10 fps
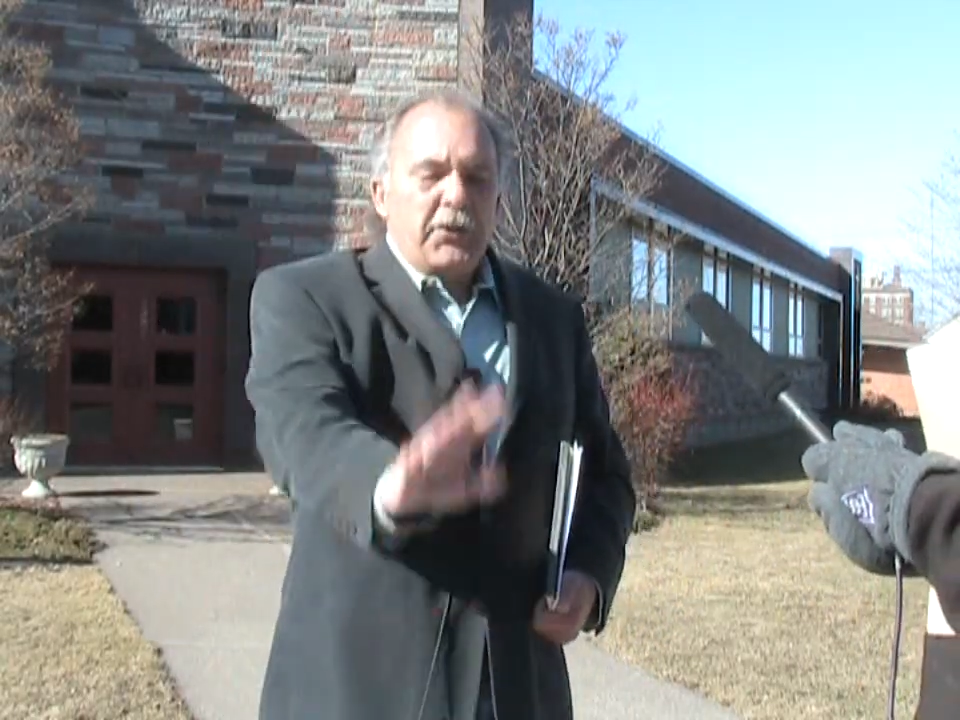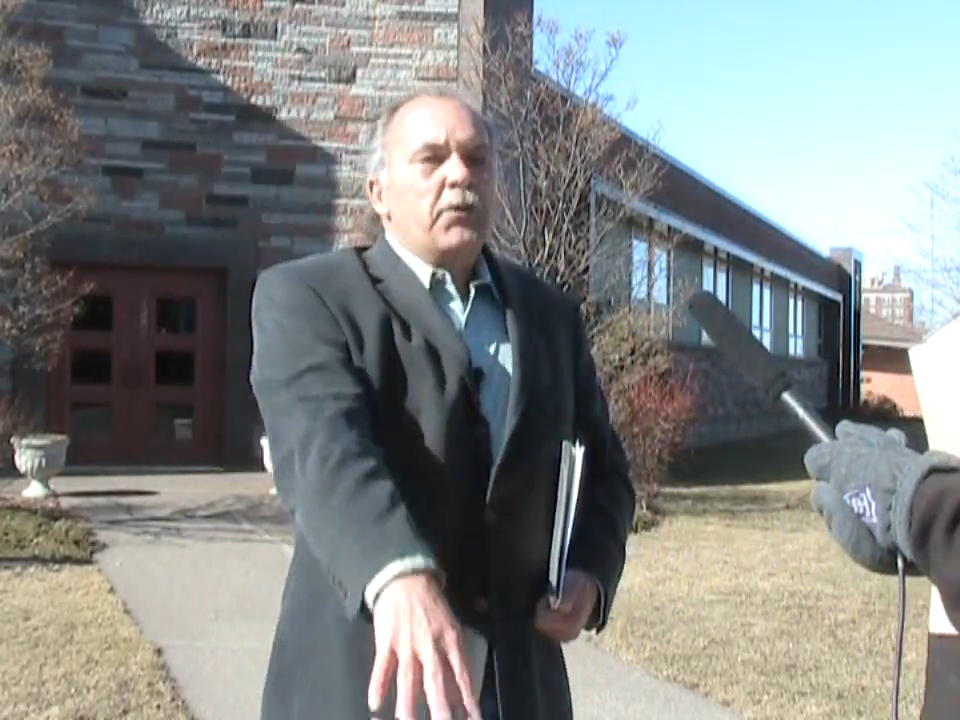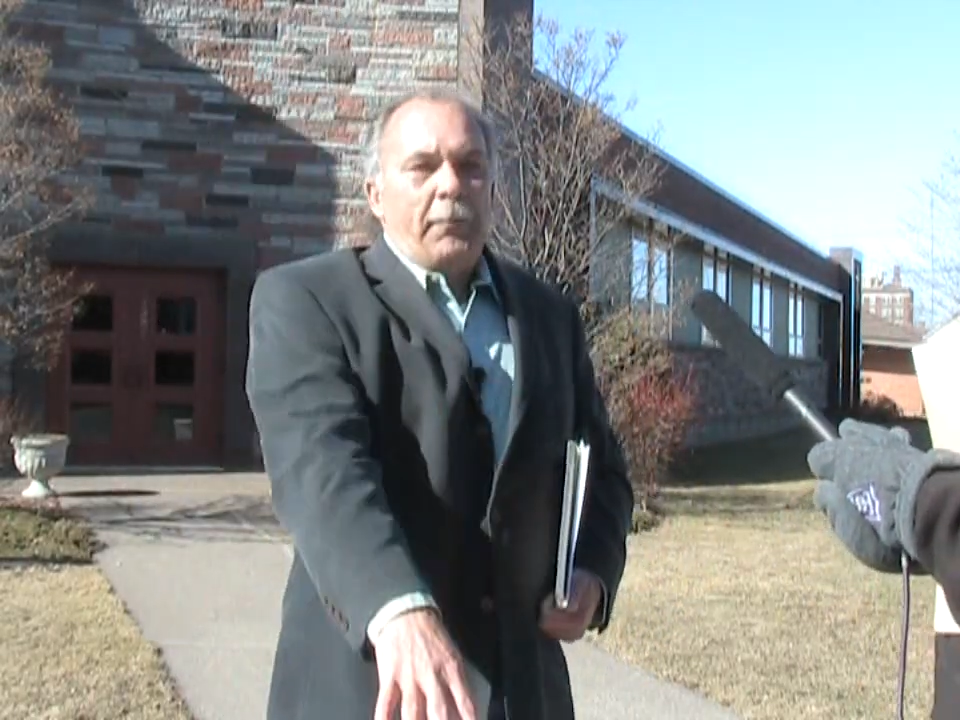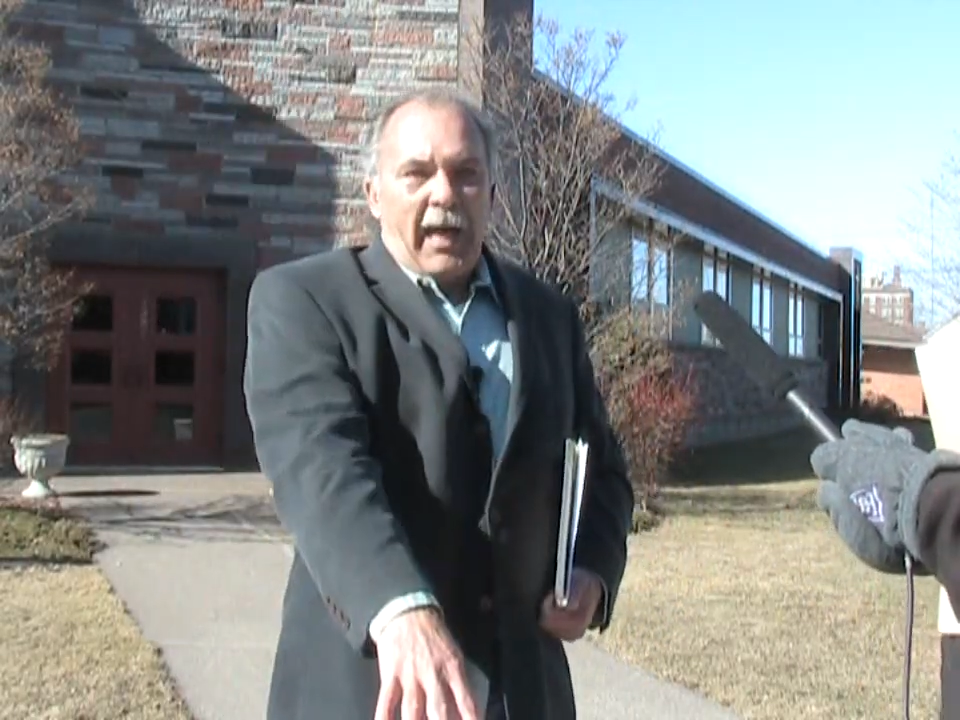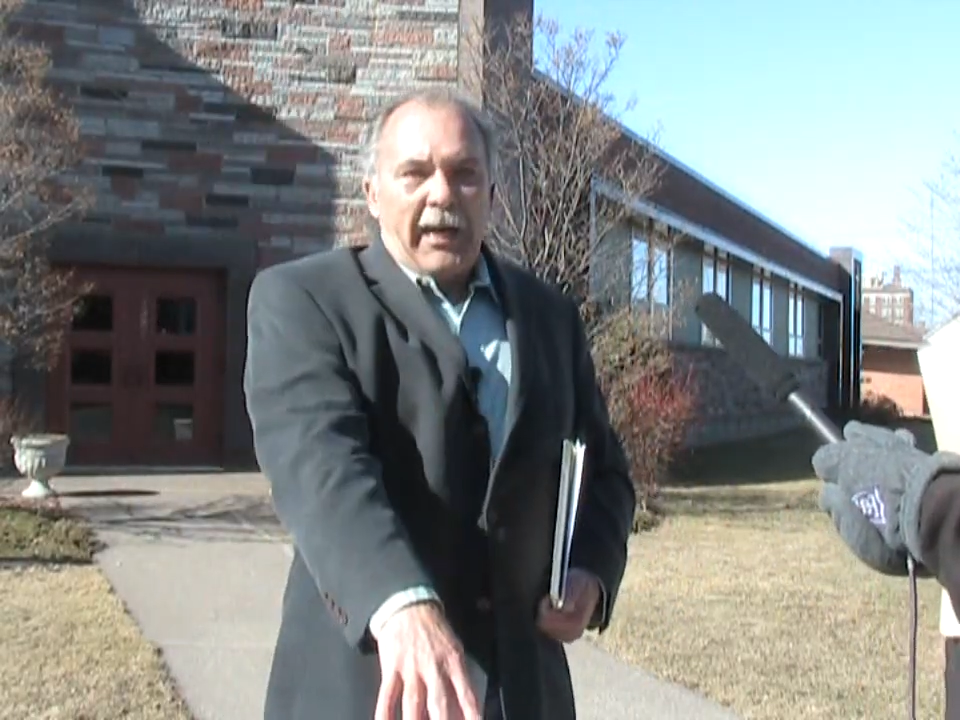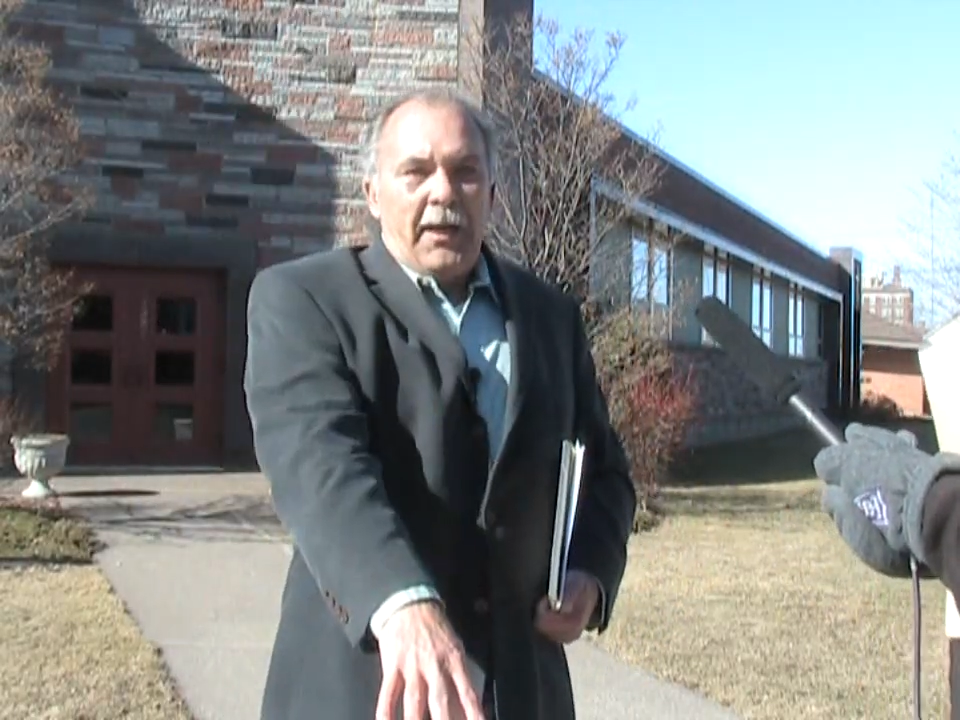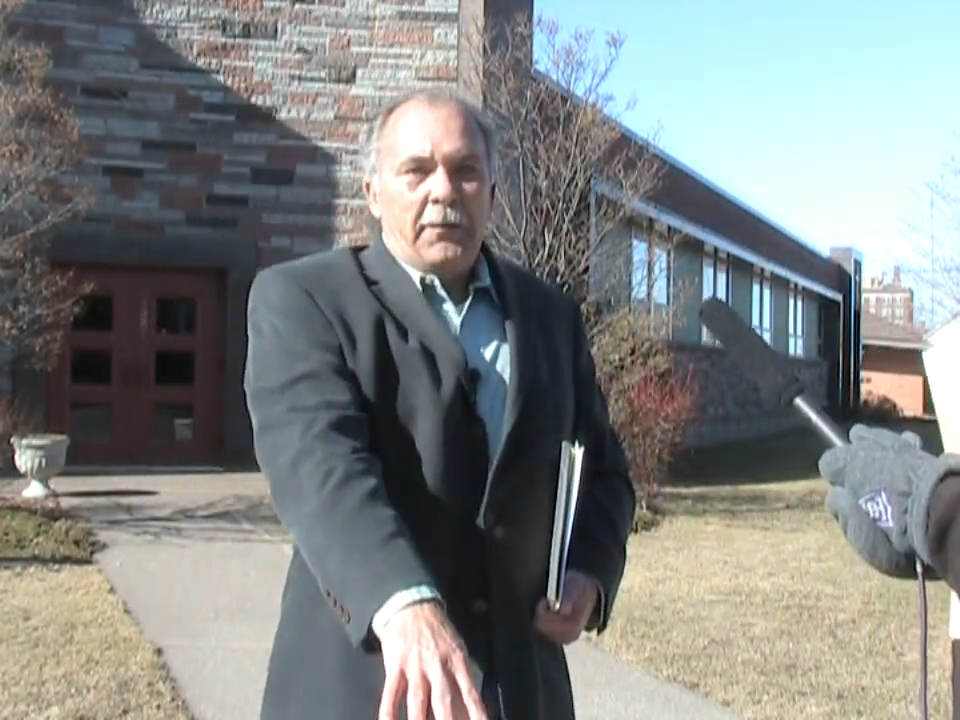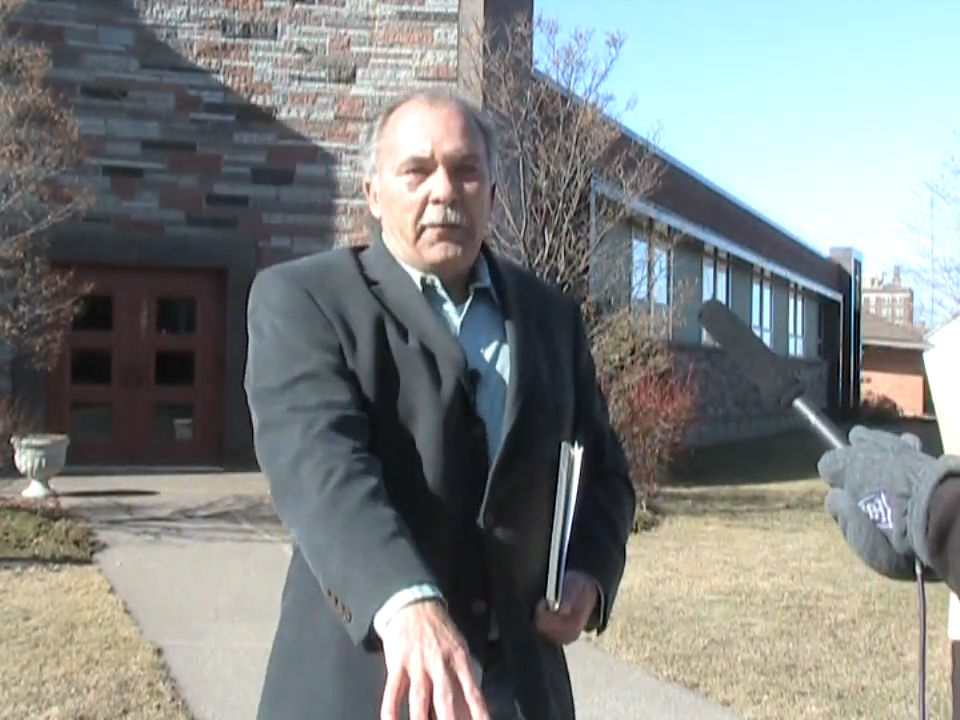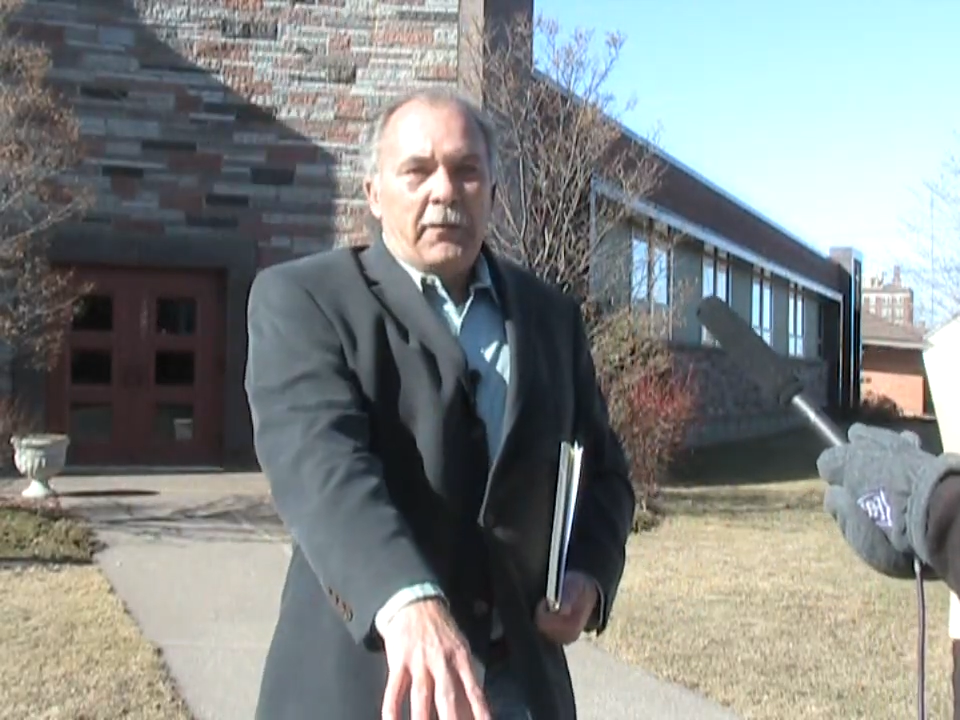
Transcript: in your belly